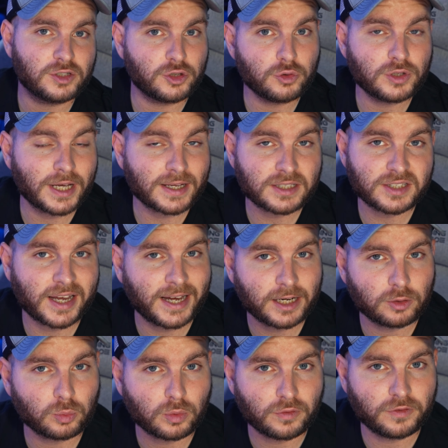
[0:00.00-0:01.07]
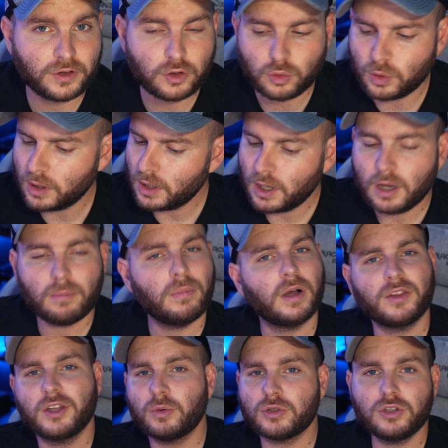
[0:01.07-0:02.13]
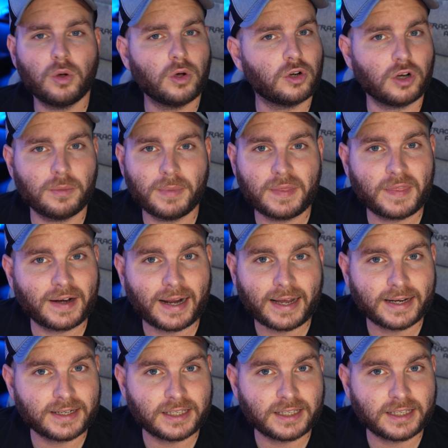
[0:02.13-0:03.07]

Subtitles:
to test and review, but there was no agreement that I had